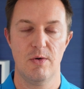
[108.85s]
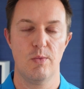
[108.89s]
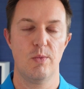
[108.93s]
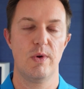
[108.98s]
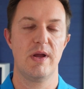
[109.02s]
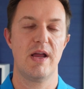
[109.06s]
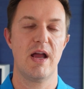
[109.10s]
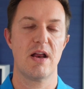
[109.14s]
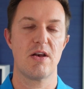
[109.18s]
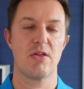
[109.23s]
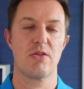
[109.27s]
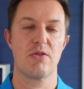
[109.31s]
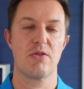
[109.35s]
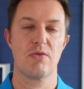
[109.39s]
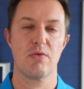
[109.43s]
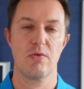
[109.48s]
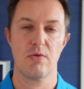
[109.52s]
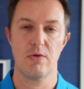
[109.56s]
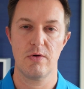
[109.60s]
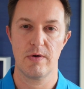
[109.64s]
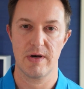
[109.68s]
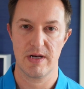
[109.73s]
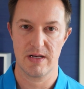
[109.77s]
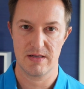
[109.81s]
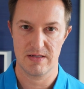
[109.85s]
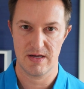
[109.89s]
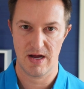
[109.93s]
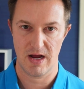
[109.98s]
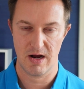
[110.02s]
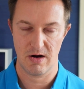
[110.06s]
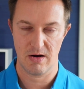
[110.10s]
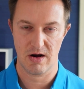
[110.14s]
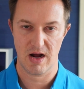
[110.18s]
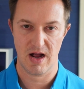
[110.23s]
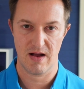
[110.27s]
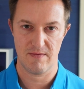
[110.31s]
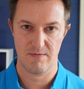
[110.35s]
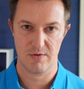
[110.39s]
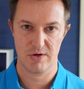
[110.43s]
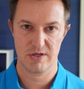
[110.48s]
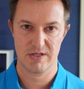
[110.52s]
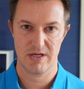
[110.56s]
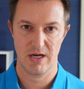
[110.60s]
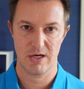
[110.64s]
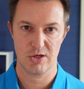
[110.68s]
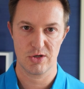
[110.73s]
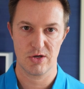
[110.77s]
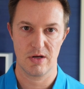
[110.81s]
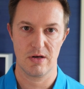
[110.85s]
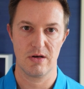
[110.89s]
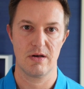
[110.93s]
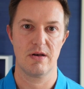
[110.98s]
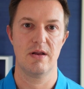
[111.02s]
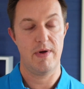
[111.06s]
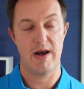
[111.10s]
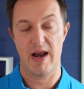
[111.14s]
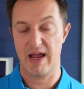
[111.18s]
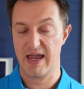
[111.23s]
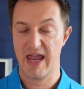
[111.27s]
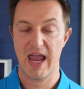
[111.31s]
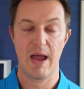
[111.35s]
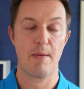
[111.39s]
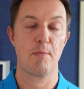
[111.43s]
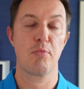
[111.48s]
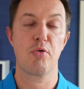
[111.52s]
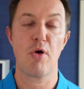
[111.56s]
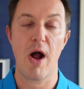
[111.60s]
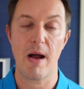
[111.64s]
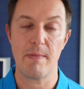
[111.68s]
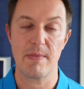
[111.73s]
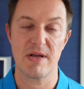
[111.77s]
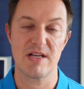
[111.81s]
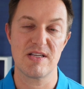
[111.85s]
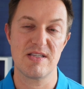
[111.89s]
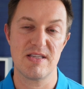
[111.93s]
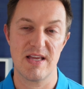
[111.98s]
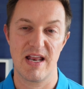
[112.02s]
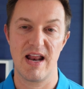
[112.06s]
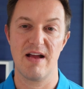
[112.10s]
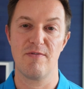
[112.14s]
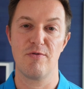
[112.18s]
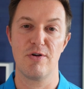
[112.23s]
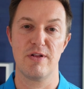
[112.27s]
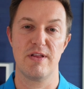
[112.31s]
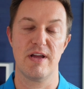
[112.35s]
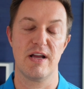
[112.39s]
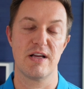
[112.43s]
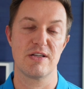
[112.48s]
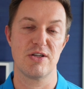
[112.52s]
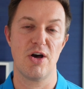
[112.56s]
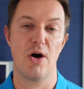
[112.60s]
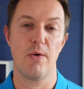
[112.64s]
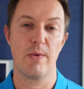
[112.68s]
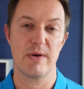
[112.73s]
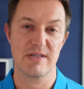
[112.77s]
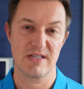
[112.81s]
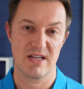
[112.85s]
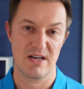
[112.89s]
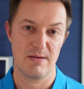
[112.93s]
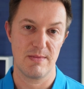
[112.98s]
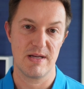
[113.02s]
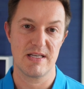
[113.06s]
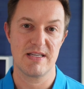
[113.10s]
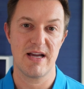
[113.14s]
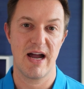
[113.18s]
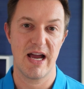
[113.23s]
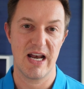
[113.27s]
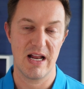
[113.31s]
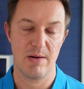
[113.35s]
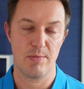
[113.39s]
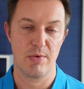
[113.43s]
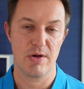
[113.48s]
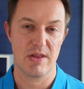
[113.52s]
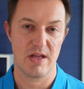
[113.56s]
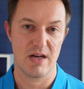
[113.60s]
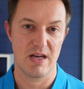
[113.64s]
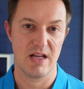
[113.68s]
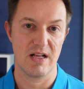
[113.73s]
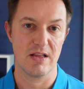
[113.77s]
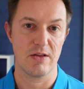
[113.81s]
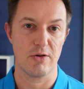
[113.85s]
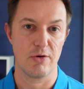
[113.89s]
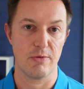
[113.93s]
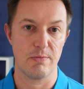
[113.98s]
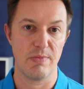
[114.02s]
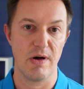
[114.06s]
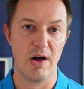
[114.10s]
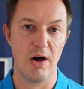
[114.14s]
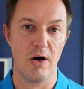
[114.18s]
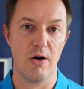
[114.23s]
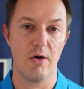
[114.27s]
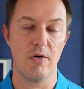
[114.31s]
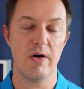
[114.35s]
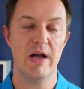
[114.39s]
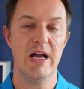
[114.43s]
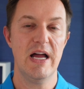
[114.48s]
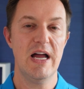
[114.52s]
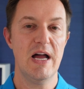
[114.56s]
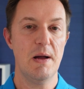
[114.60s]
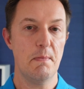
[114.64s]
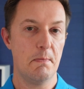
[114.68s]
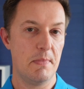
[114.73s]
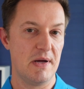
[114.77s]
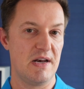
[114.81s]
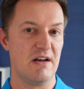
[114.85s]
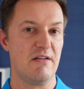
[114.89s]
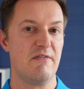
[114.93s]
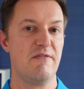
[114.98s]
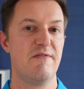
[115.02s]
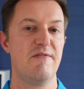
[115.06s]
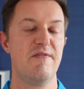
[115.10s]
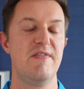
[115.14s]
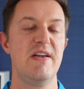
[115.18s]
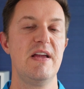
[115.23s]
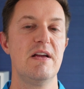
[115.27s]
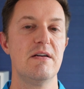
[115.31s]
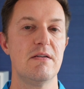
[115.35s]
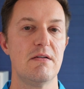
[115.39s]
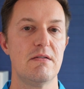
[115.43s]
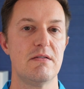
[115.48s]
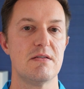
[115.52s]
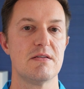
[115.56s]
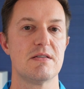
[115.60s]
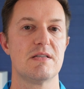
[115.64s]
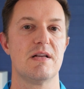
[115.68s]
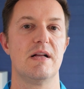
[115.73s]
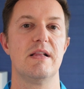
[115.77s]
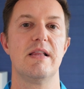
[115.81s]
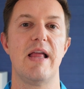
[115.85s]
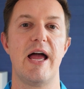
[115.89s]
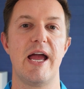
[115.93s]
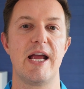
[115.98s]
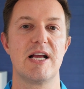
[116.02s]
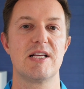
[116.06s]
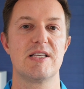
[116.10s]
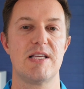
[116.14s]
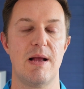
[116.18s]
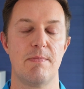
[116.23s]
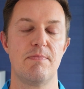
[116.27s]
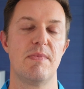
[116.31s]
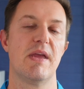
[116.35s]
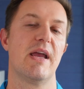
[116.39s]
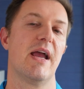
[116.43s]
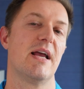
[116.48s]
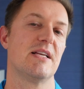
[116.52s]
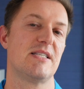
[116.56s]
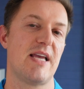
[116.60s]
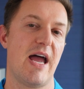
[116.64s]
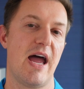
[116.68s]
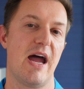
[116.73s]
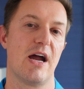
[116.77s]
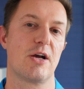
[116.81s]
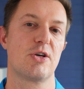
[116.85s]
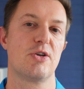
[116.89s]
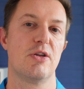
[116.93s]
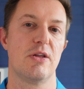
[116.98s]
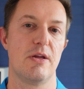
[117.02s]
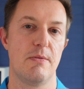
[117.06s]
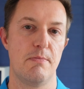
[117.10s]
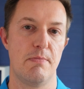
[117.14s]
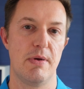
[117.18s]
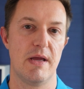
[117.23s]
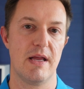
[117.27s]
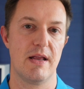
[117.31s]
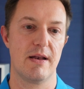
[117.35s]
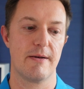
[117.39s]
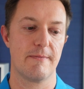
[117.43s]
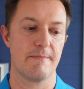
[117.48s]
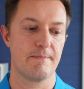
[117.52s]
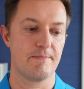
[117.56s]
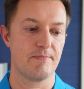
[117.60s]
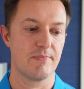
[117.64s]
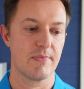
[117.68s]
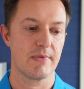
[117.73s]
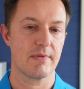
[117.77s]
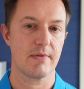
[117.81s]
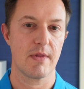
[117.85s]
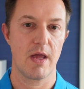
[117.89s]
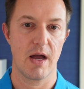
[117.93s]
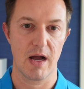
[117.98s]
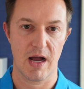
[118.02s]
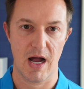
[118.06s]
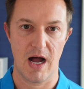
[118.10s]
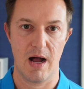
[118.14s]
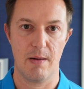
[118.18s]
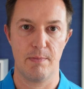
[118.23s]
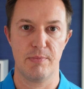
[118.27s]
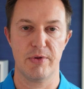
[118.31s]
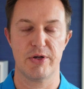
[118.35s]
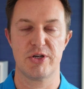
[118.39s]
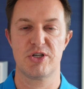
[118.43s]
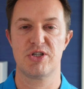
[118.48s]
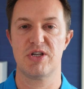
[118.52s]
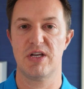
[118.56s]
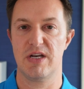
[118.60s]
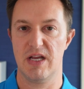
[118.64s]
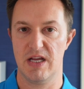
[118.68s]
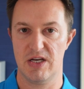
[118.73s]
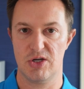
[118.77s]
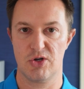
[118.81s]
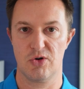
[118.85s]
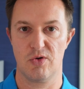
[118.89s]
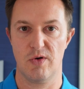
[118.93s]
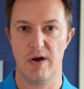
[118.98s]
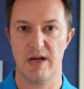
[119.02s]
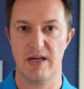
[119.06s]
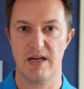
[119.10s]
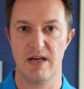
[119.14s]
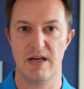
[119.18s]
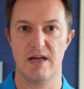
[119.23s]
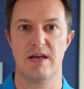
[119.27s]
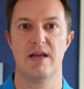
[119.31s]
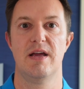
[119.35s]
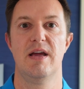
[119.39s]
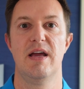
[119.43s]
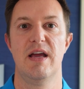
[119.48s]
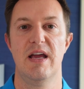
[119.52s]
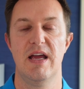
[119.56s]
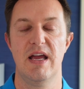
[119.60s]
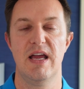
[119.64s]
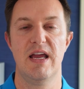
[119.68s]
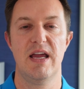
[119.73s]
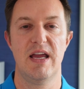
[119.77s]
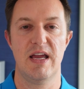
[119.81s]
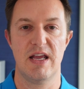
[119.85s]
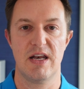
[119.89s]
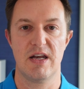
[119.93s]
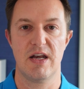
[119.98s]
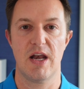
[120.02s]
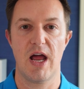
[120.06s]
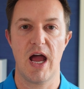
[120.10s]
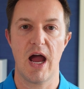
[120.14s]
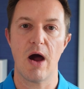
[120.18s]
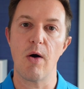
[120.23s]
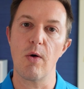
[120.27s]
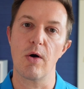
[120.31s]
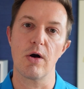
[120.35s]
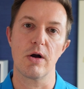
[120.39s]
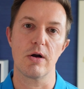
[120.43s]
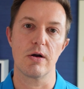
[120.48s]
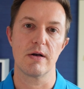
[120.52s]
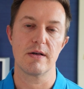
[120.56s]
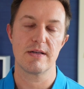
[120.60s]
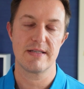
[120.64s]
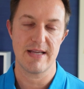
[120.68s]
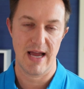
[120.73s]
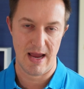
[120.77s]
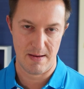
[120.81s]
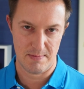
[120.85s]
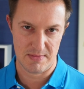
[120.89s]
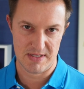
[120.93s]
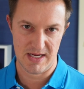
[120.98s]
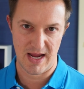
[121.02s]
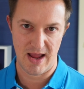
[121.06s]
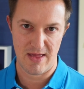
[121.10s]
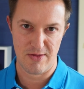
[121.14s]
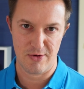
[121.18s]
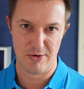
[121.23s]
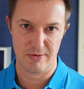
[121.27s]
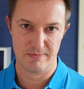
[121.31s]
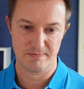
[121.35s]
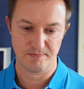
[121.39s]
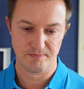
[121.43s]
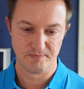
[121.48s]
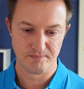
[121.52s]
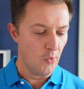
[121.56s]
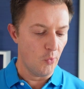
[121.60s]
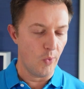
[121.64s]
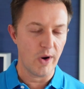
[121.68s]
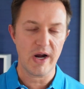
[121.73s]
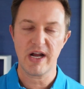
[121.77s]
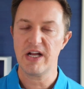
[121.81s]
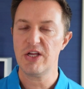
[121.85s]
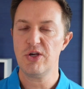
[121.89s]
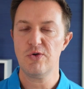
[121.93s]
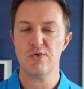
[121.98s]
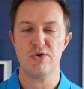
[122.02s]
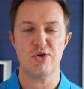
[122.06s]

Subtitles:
We get through an entire conversation. And I can't promise that everything is always going to be tied up with a neat little bow, but it feels like something has actually been accomplished and integrated in our time together. What can you